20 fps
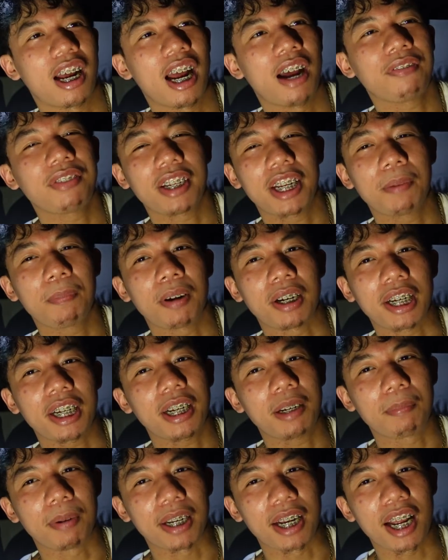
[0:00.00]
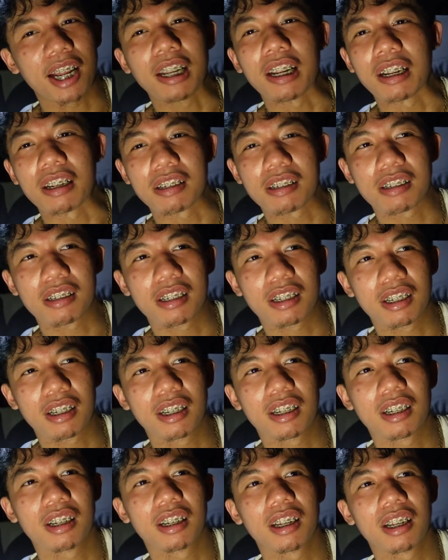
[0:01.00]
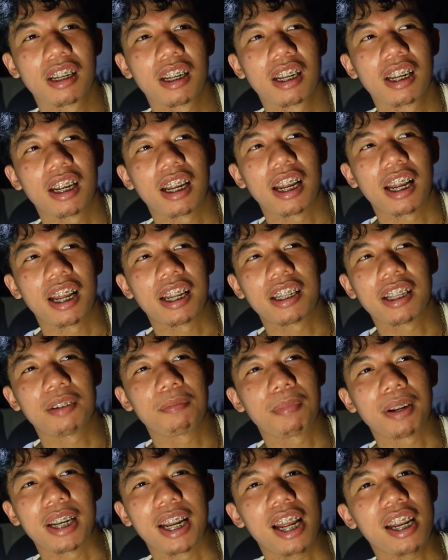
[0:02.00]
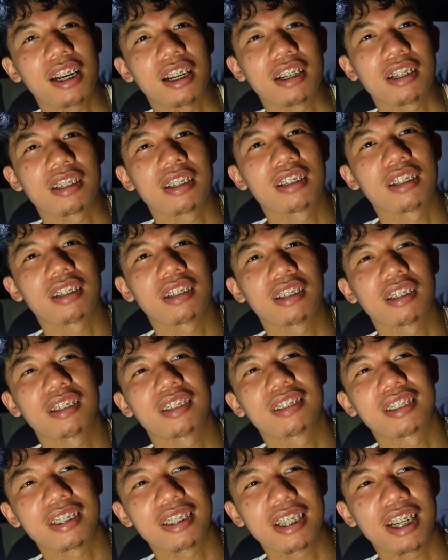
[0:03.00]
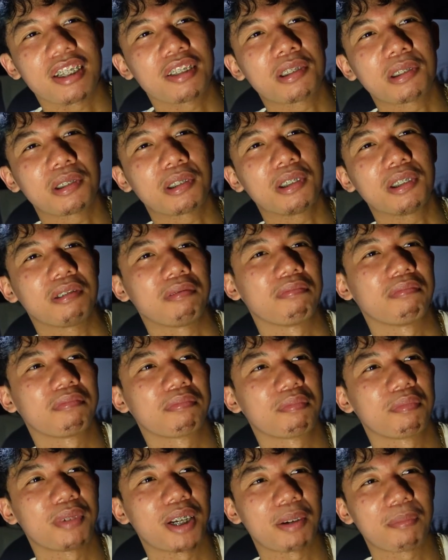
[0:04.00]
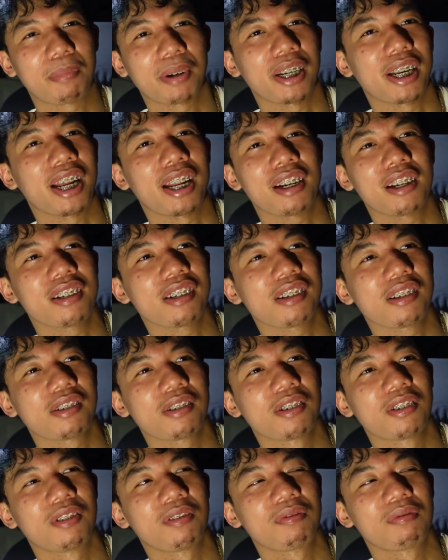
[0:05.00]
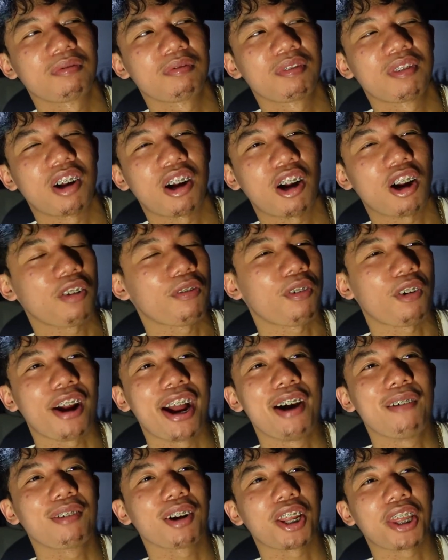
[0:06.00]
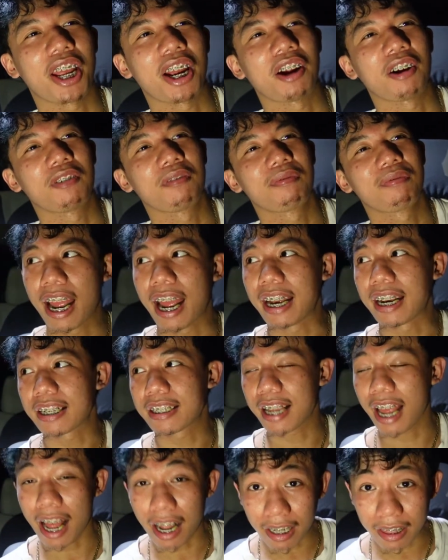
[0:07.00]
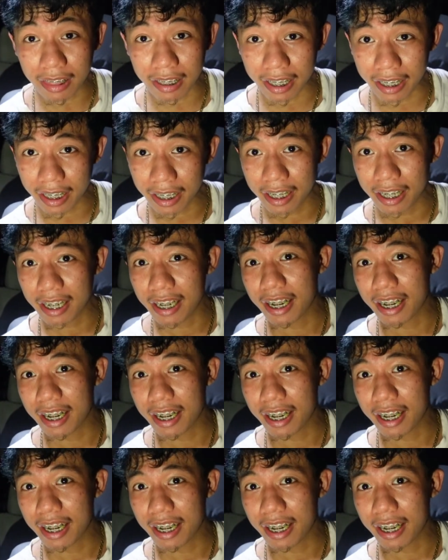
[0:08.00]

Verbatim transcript: I have to keep on eating bananas, and then bananas just taste so good, and bananas are forever there, and it's healthy.